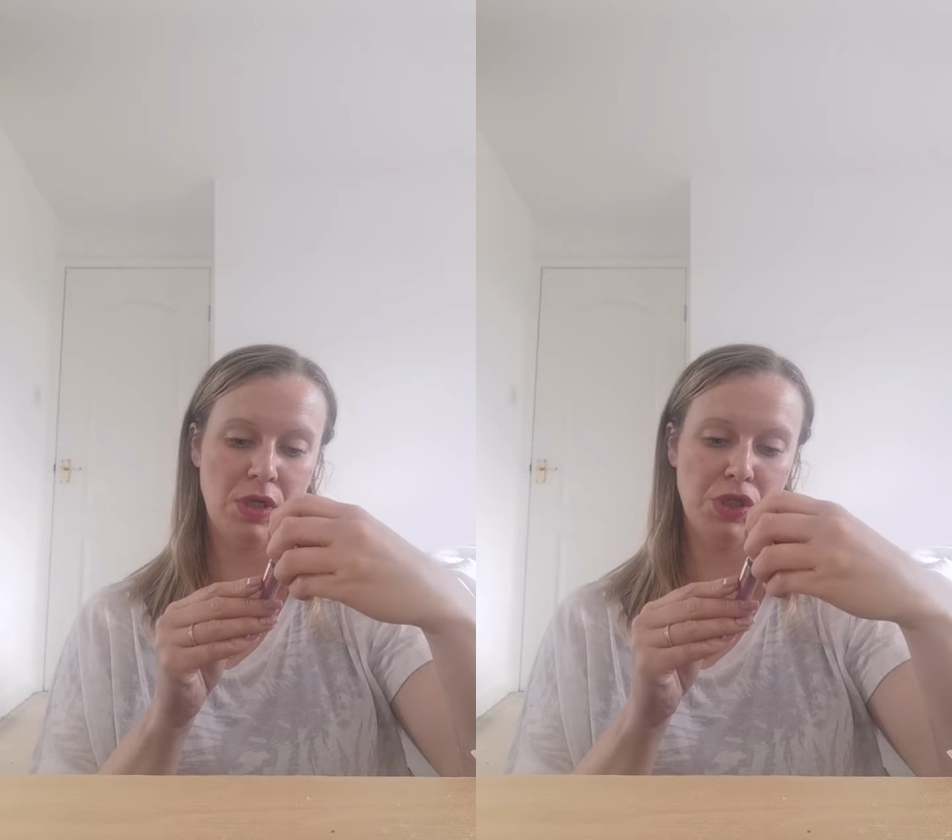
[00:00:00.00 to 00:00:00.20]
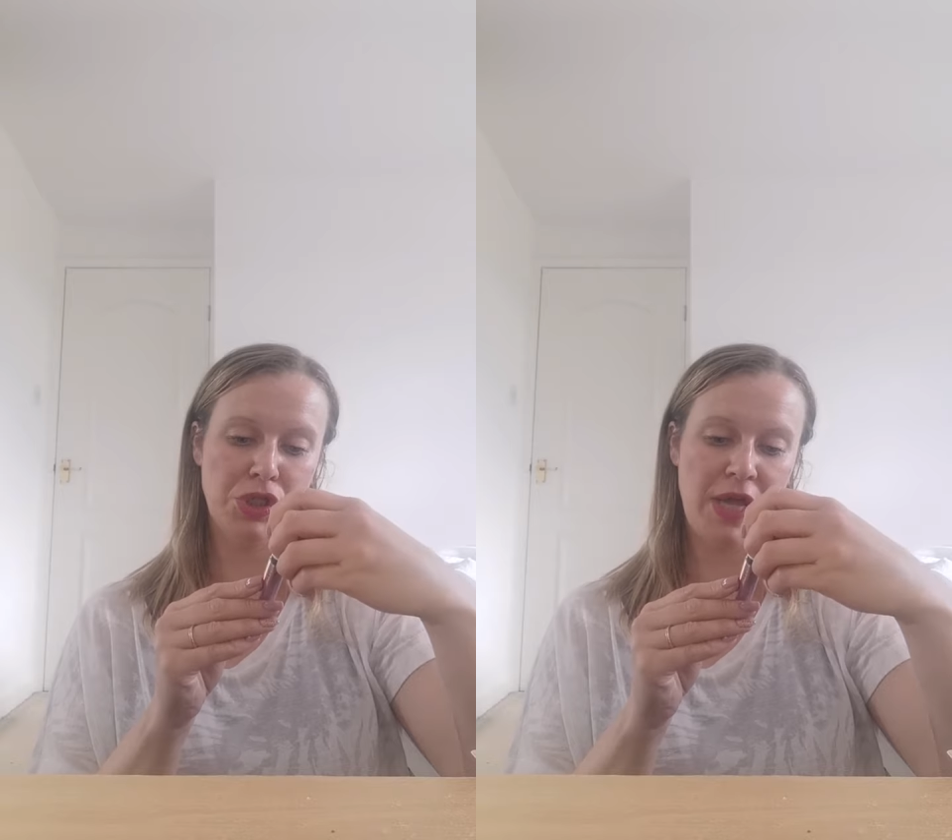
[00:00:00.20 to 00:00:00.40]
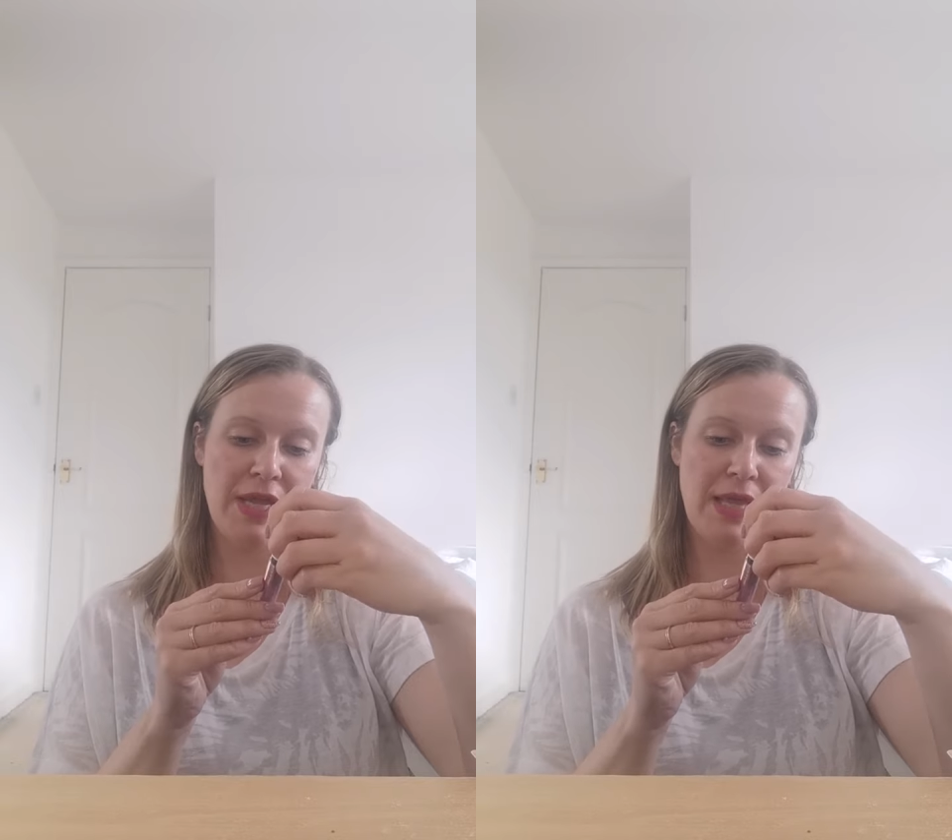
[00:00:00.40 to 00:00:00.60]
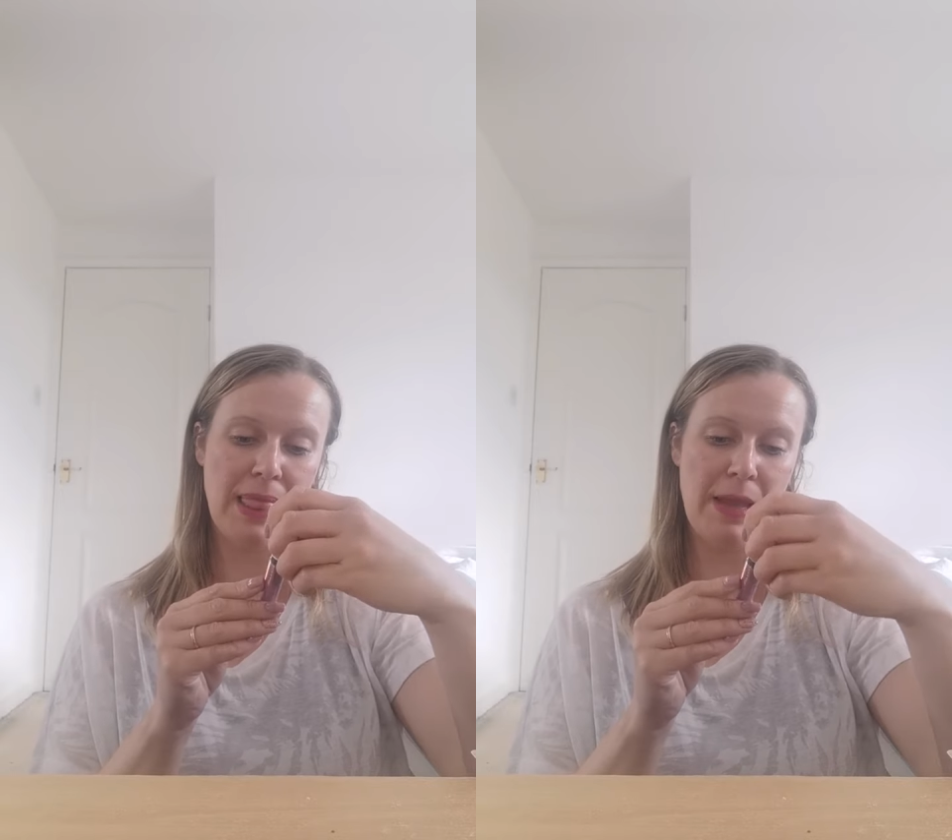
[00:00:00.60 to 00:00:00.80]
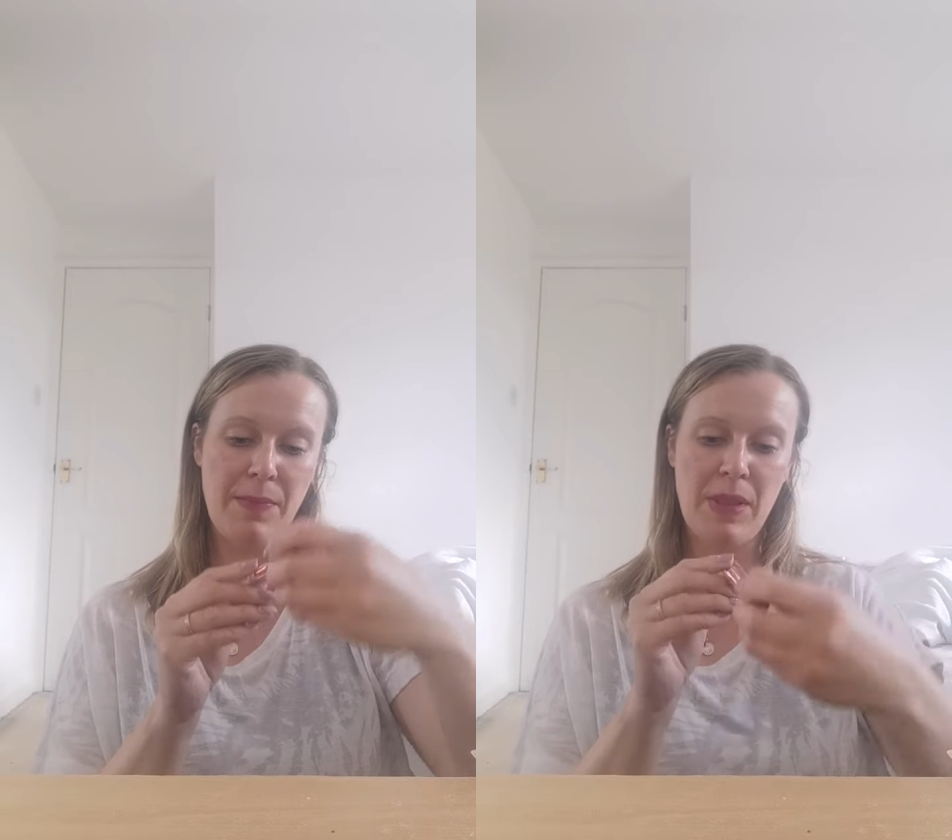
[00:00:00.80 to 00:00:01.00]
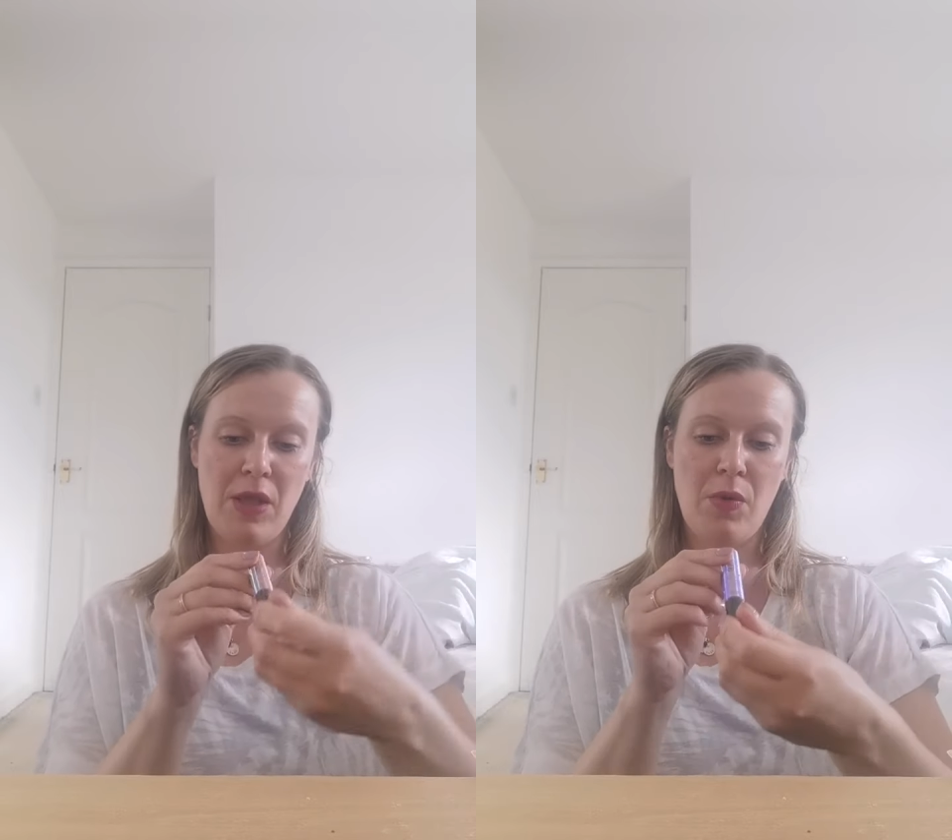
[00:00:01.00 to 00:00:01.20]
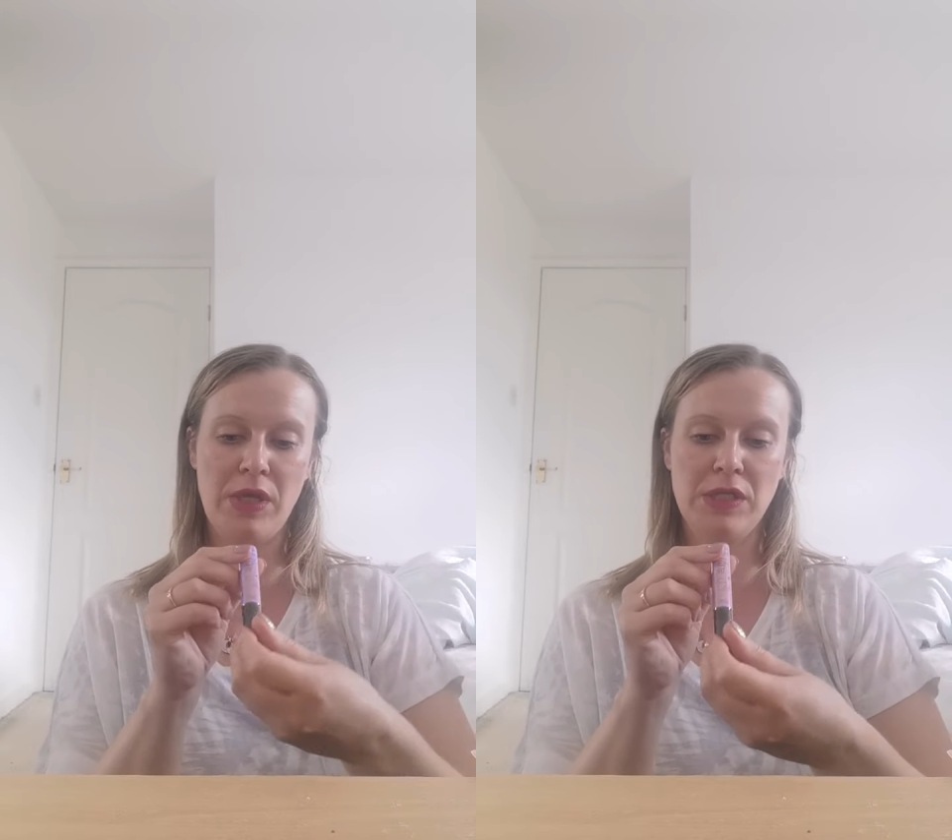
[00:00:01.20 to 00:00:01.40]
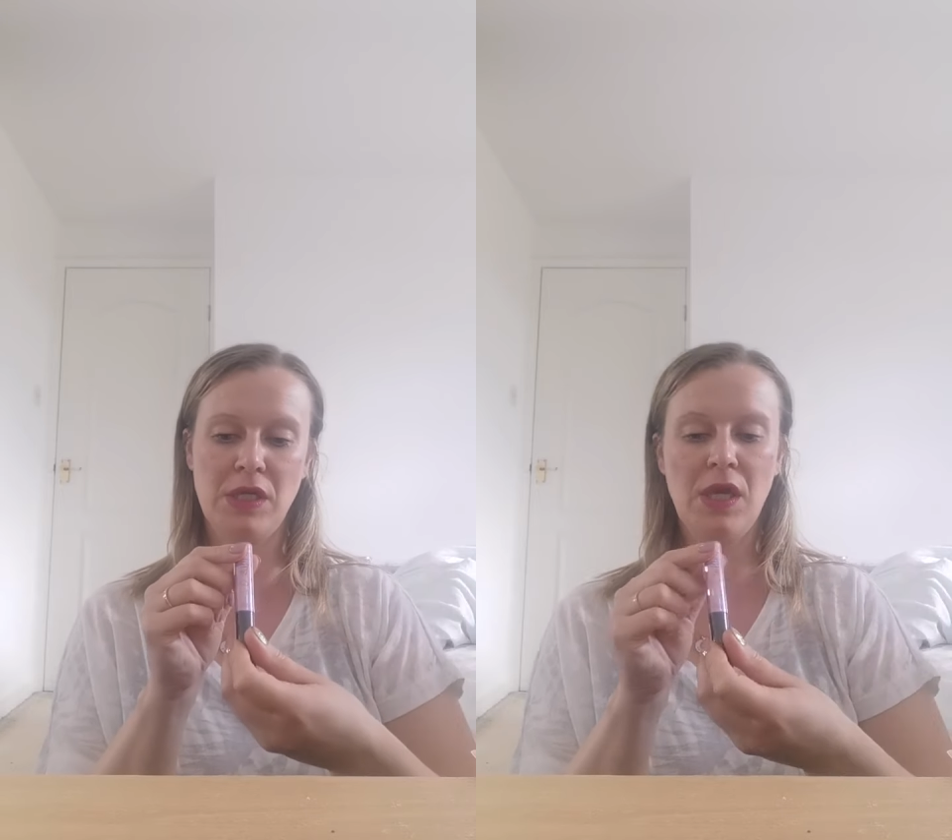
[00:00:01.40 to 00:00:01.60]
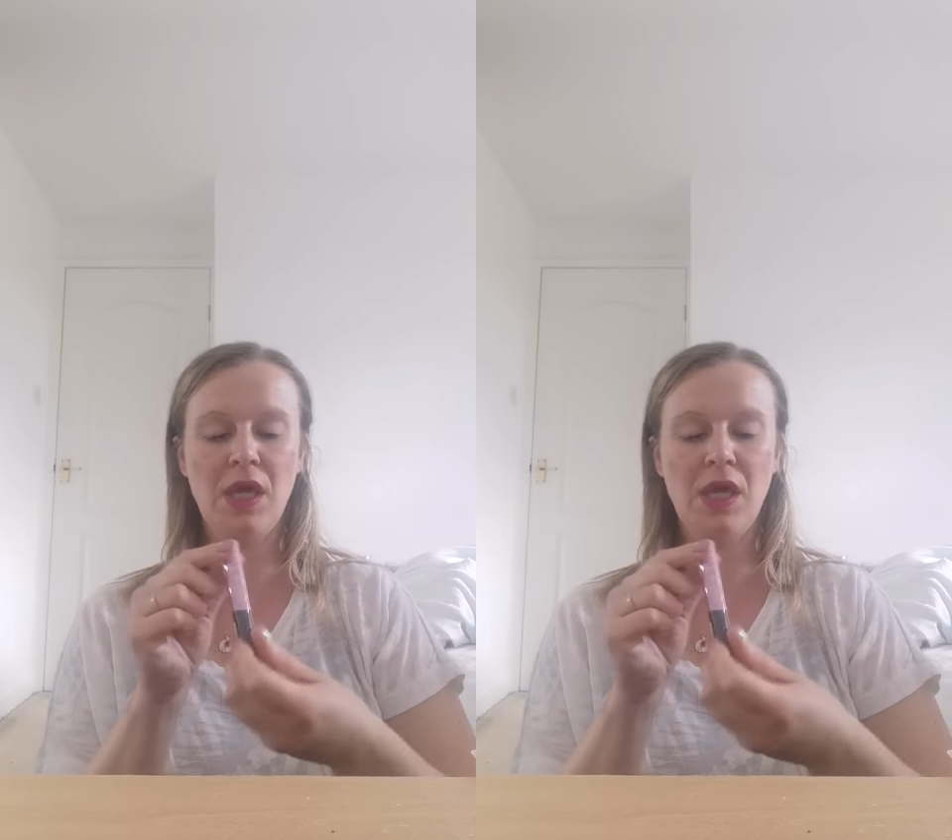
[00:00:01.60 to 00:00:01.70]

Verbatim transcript: shine lip liquid.